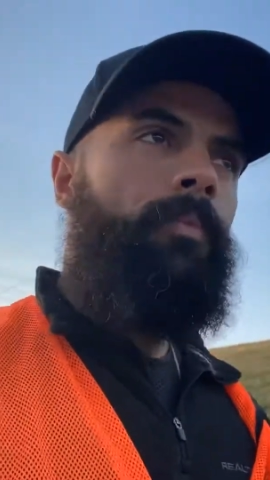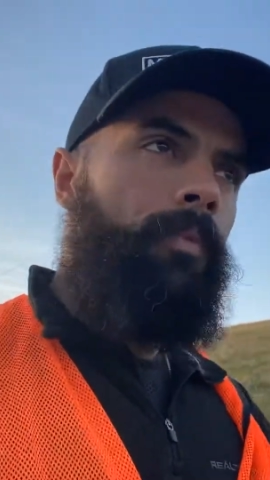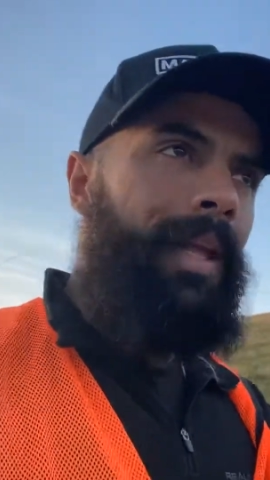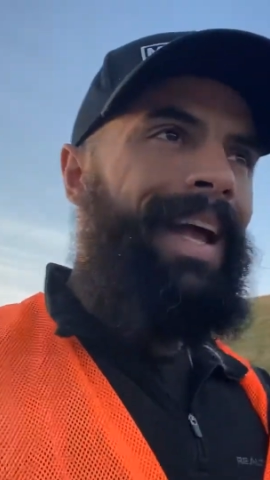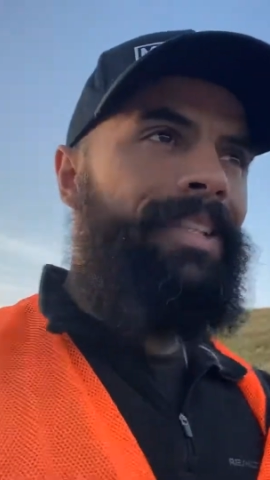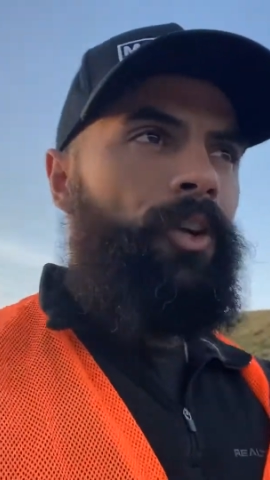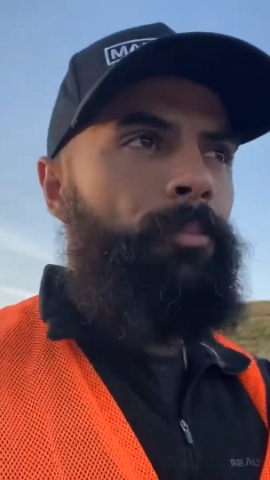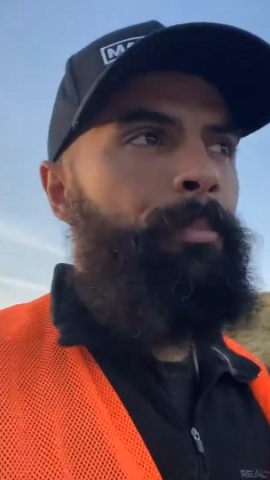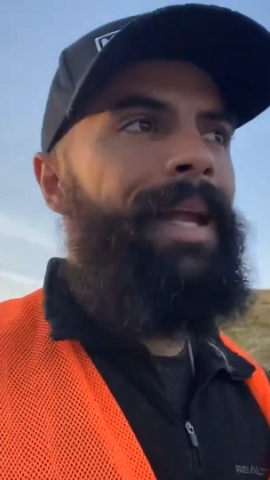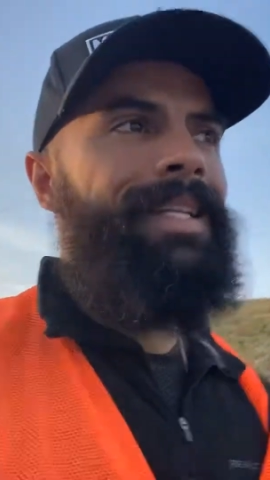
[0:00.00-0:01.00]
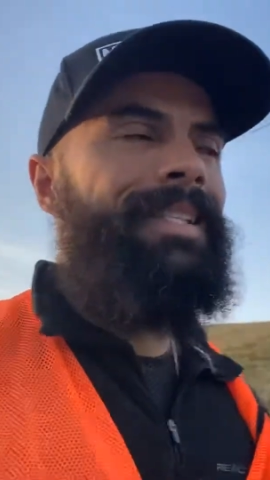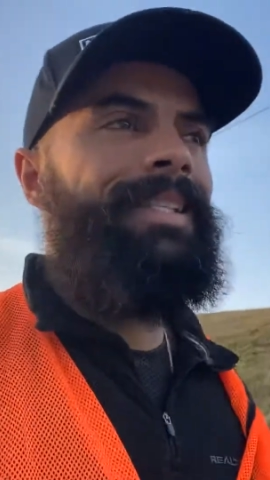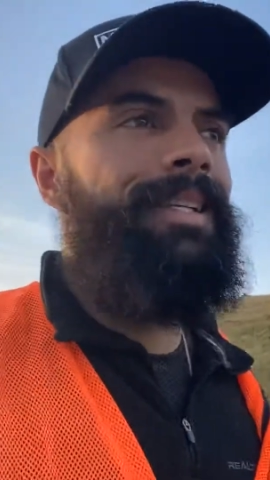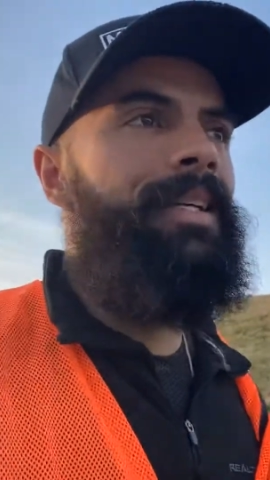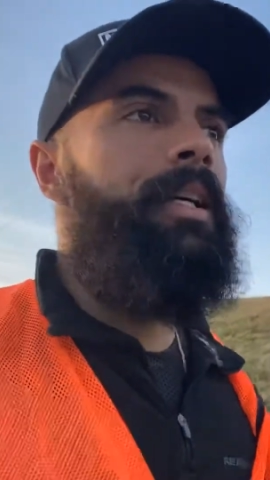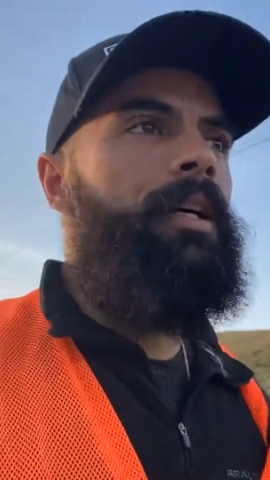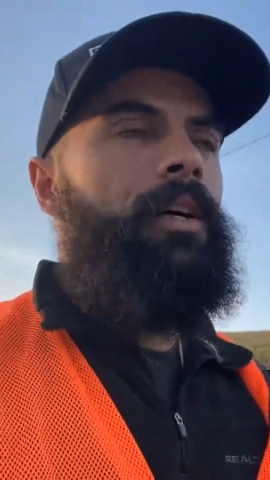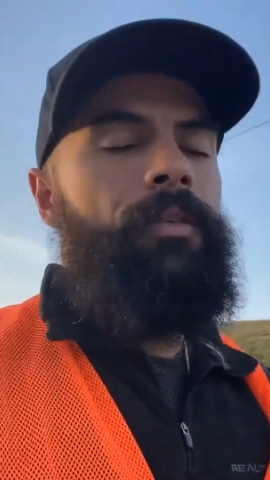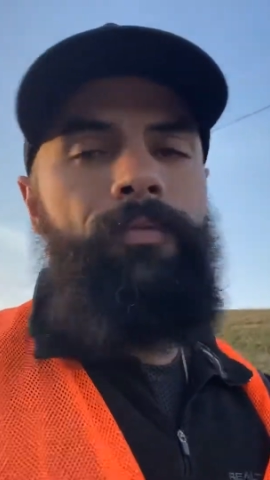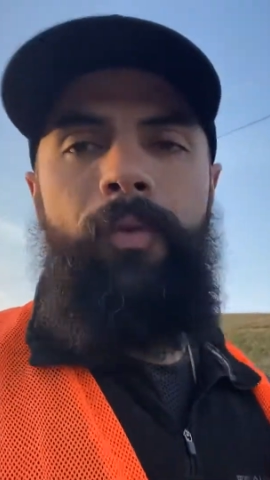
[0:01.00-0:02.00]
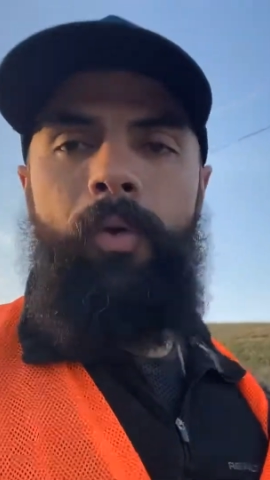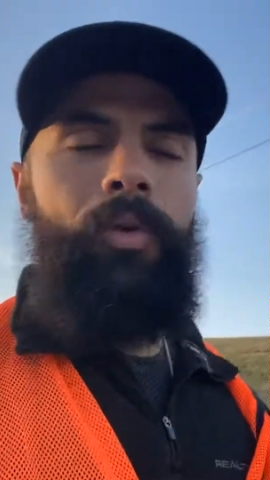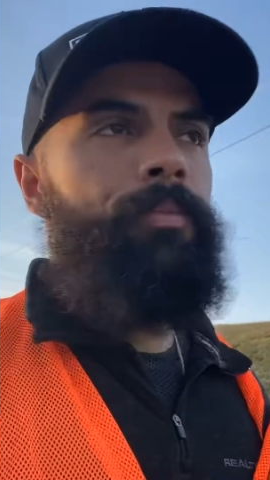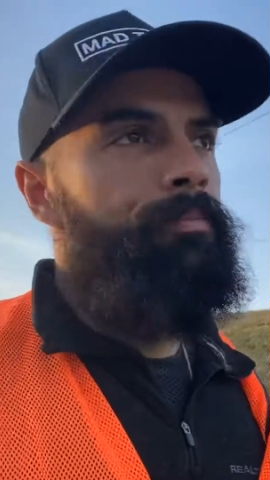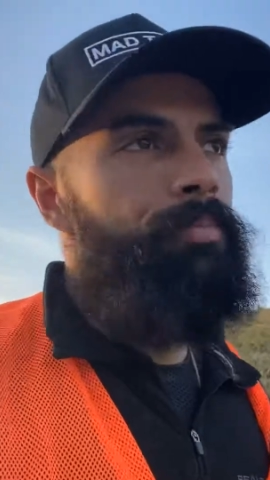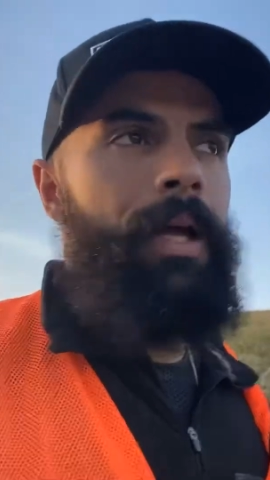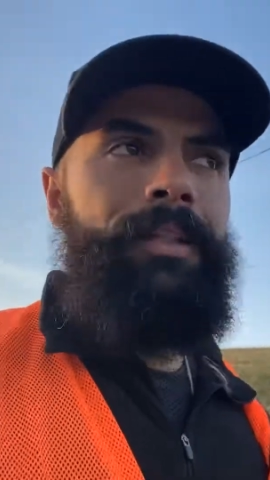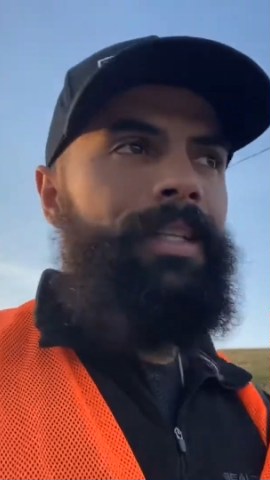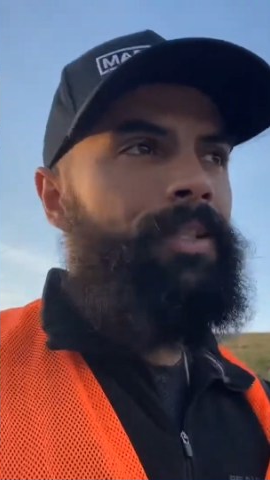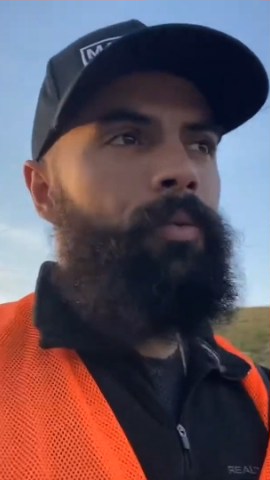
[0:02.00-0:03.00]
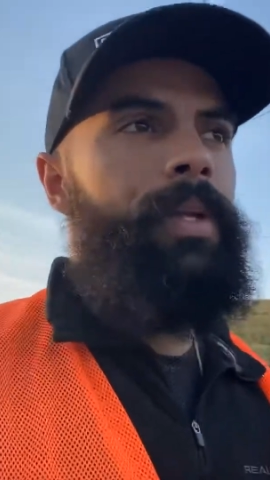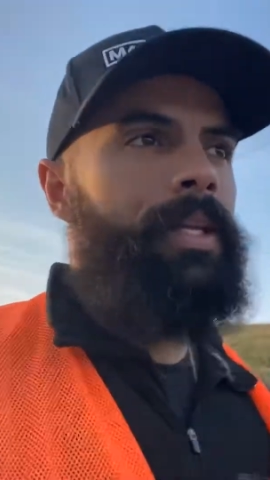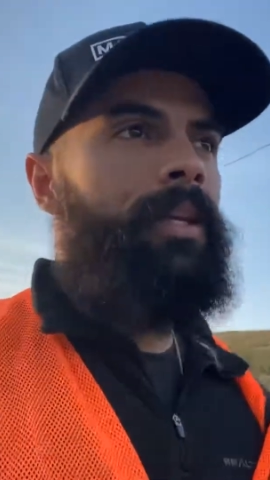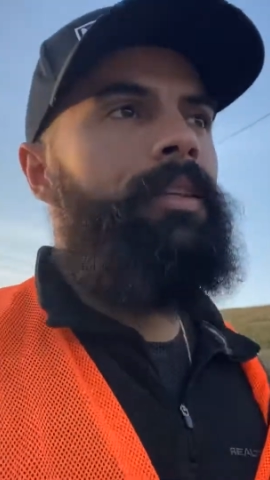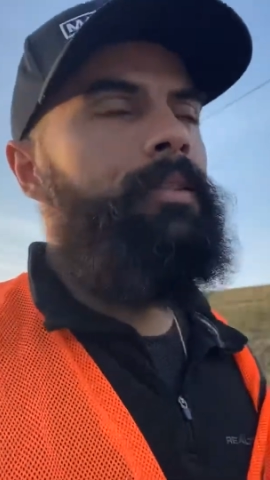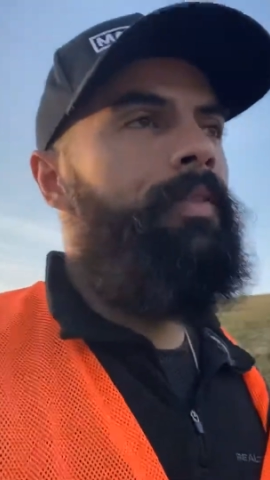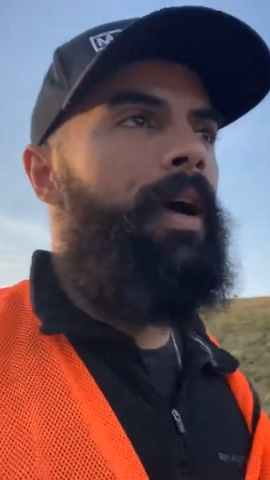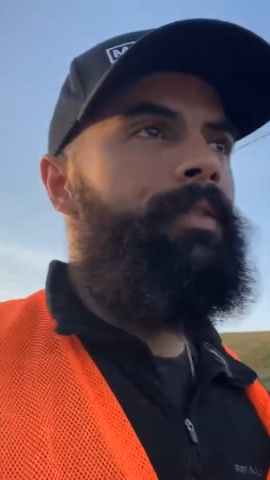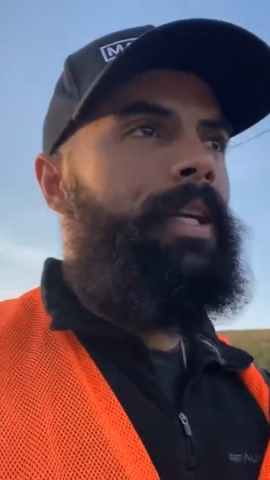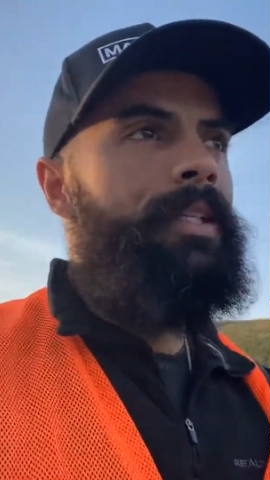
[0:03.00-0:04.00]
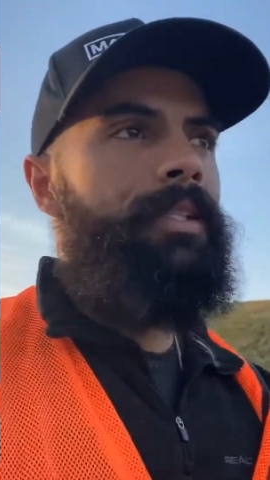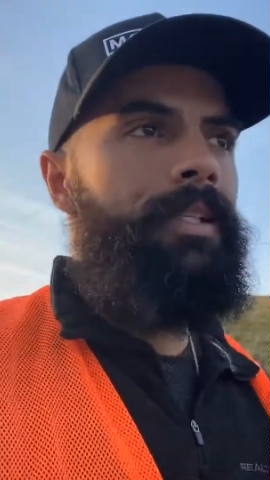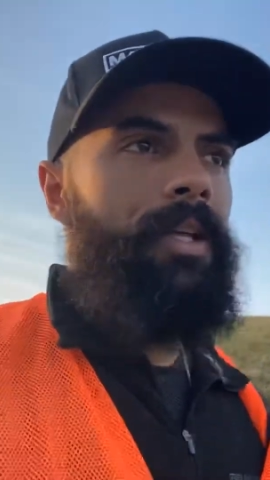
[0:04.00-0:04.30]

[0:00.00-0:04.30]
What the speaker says: as our base for at least a week, 5 days.